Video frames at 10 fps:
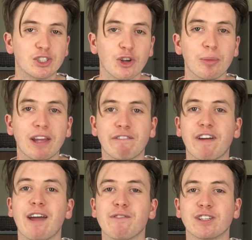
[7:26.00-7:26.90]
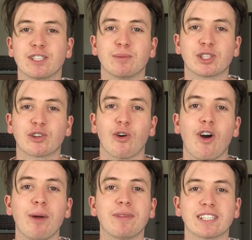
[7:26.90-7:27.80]
Do me a favour and
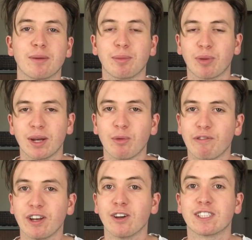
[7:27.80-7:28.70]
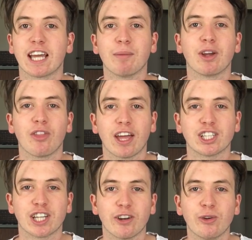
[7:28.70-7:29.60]
subscribe, there's going to be plenty more videos coming on that
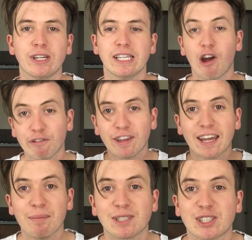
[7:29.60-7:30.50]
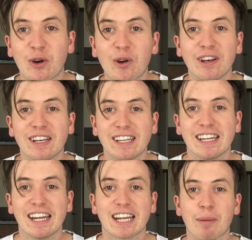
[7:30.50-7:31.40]
channel. Hopefully I get my scone
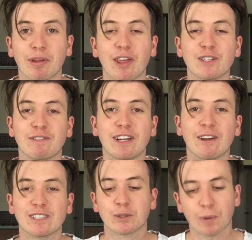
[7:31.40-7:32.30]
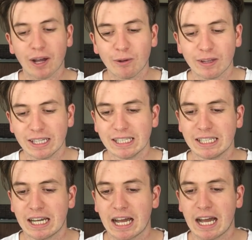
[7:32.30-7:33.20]
in a couple of those videos as well.
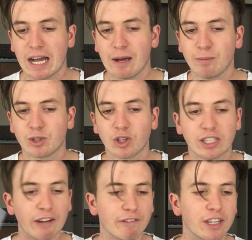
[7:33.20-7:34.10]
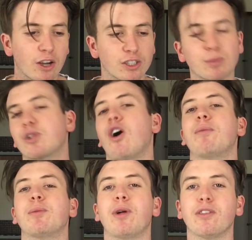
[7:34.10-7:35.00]
So definitely go subscribe
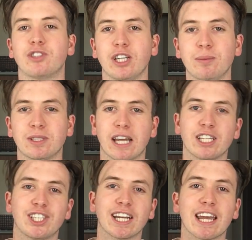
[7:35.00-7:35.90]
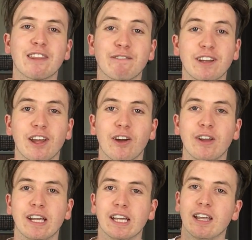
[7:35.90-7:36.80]
to Bowl of Chips and check out the video
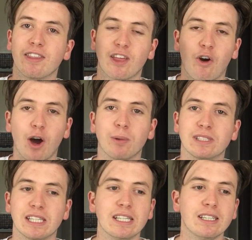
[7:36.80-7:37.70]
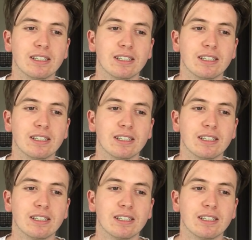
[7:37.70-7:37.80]
that I was in.